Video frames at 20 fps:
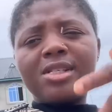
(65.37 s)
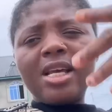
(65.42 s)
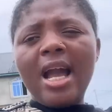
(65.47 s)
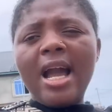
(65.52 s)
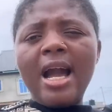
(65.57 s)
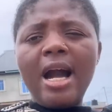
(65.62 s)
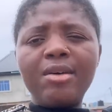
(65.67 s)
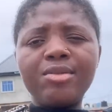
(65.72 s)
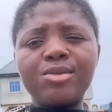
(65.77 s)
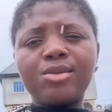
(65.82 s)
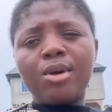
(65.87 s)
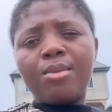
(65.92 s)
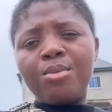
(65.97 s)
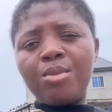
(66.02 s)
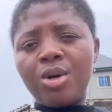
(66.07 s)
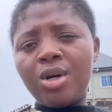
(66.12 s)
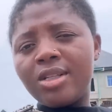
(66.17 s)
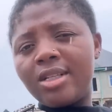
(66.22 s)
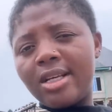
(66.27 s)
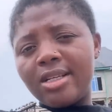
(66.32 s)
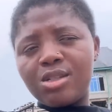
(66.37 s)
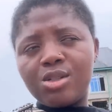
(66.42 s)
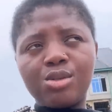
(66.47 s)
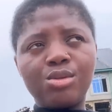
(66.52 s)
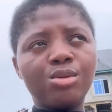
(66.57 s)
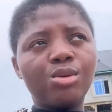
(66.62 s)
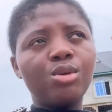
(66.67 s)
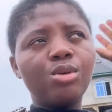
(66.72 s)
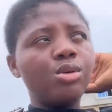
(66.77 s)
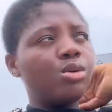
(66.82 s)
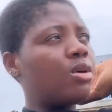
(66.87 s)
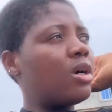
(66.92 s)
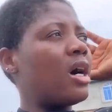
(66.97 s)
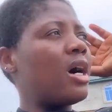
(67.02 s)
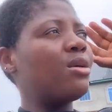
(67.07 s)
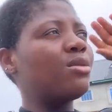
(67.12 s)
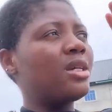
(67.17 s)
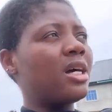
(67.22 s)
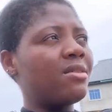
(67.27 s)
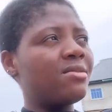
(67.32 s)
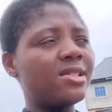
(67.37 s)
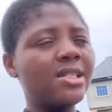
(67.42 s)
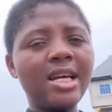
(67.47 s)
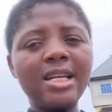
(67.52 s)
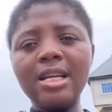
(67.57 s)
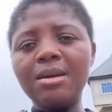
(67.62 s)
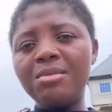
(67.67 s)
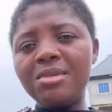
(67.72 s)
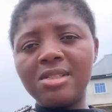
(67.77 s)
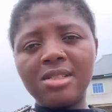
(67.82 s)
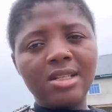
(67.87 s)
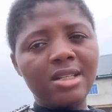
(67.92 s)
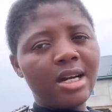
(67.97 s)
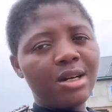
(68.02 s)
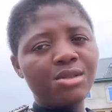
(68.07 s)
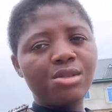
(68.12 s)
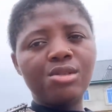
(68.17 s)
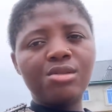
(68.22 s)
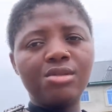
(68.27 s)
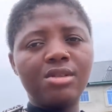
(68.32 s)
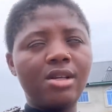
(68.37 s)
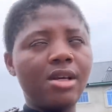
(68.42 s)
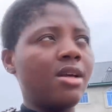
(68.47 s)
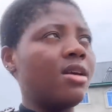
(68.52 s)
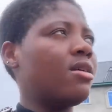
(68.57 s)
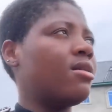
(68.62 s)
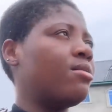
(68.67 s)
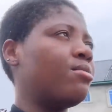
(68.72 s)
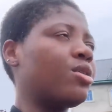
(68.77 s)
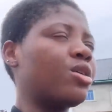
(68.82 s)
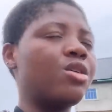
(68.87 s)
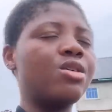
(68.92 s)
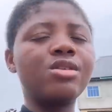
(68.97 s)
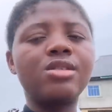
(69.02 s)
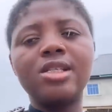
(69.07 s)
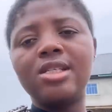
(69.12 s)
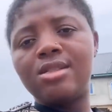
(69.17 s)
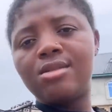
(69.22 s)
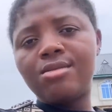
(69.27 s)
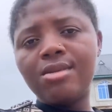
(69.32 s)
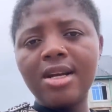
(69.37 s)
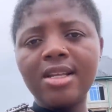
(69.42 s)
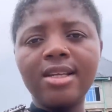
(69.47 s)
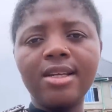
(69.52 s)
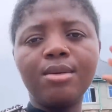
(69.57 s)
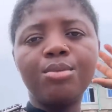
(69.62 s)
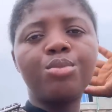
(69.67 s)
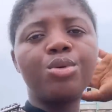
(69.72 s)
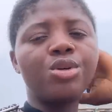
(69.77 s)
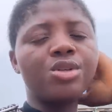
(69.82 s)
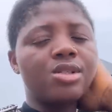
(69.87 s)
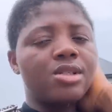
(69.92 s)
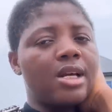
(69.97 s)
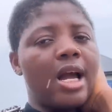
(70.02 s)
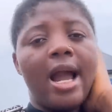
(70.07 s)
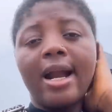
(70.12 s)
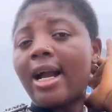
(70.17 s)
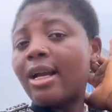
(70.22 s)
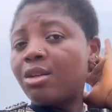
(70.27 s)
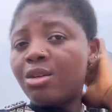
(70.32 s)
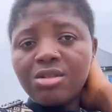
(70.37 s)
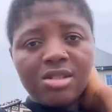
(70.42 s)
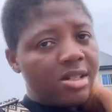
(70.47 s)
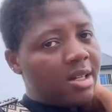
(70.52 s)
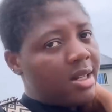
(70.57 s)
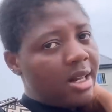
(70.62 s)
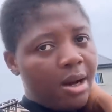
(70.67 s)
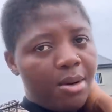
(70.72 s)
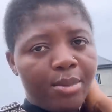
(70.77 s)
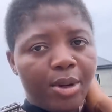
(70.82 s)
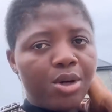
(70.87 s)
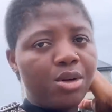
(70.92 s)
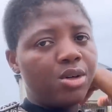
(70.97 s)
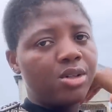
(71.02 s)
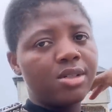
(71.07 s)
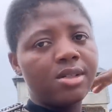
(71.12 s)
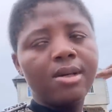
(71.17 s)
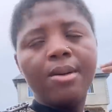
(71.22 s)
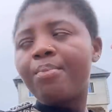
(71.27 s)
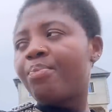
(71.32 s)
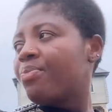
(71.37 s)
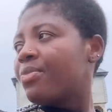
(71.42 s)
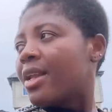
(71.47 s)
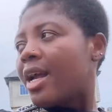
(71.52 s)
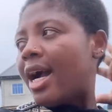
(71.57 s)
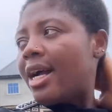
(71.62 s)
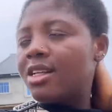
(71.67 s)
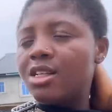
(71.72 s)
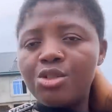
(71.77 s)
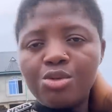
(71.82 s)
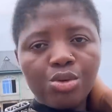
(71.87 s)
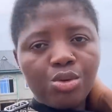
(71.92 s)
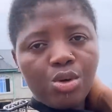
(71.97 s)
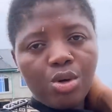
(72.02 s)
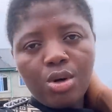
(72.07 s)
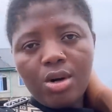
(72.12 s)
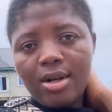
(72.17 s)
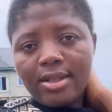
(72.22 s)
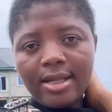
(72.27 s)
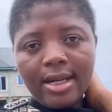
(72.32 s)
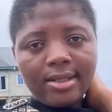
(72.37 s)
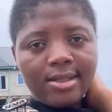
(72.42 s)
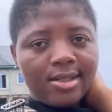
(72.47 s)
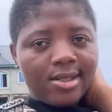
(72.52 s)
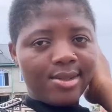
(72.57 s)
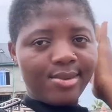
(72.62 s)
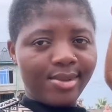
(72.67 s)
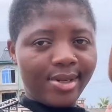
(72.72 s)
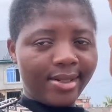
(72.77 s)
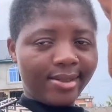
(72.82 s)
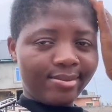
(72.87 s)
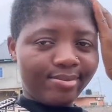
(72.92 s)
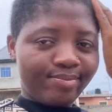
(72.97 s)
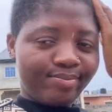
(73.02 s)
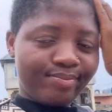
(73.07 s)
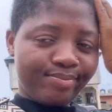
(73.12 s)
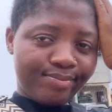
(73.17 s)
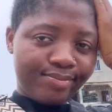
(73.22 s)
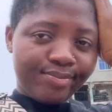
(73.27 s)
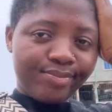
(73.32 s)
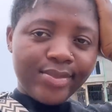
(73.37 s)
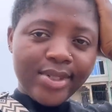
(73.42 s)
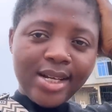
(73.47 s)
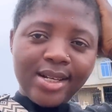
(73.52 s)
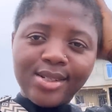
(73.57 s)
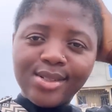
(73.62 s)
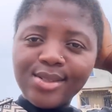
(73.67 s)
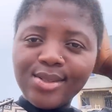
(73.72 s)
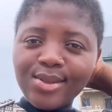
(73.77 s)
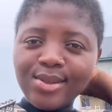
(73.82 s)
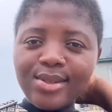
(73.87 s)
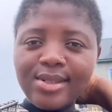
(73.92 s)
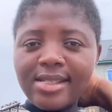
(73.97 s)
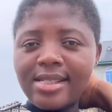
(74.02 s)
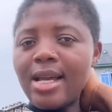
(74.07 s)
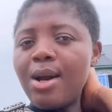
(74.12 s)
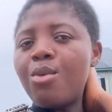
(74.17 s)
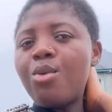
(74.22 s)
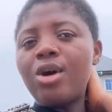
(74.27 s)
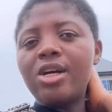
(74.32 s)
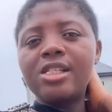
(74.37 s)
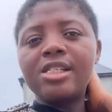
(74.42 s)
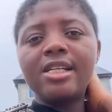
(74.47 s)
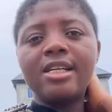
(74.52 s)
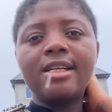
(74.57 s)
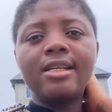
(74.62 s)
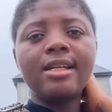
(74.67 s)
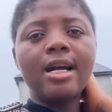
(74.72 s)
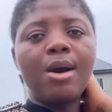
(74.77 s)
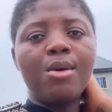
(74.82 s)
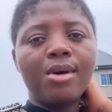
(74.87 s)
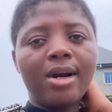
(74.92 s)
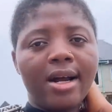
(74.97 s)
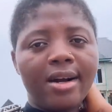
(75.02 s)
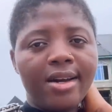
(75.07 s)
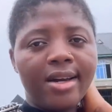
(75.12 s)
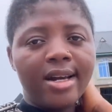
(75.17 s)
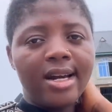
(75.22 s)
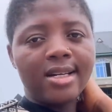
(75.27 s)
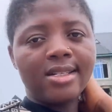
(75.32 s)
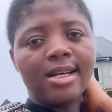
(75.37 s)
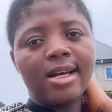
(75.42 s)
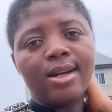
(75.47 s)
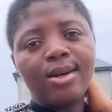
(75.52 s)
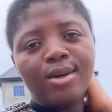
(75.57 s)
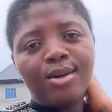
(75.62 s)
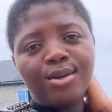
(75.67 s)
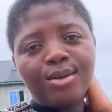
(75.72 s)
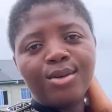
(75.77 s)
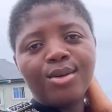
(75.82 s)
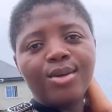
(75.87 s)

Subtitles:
so I have some more days to go. I would have said let me sit down today because it's raining, but I cannot sit down because I need to go under this rain. So stay watching, I'll carry you guys along,